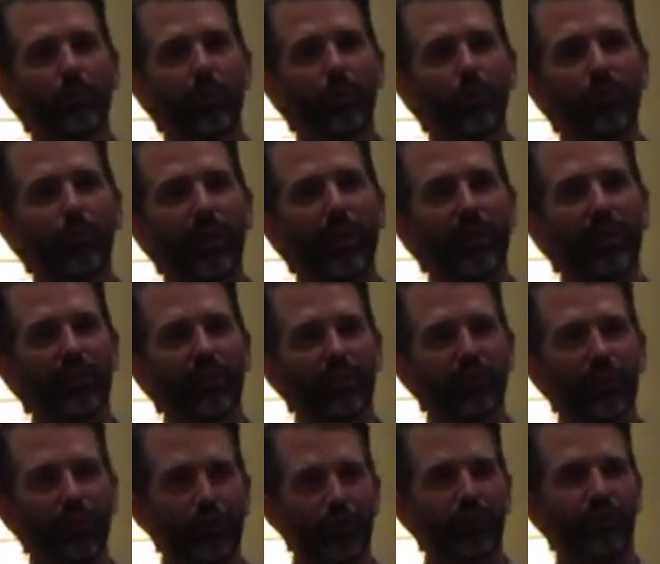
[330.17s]
who's making
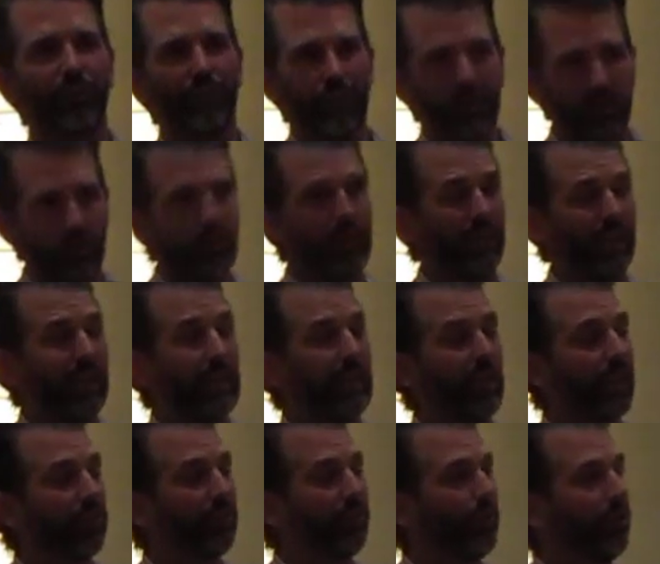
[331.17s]
decisions that could again
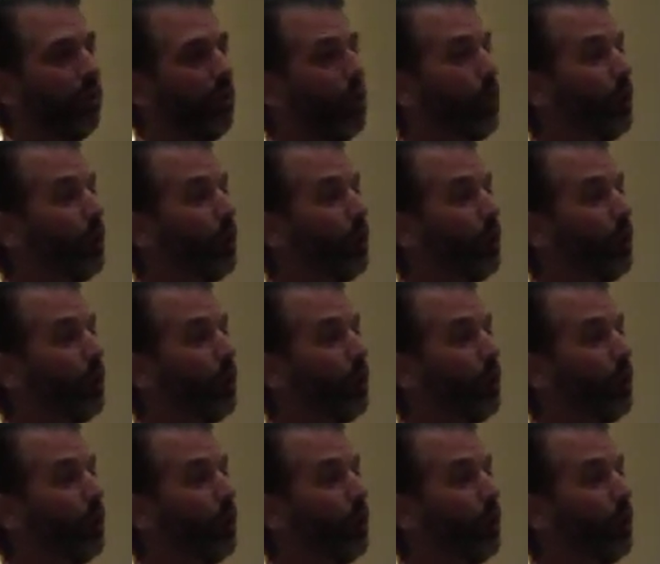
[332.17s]
get us into a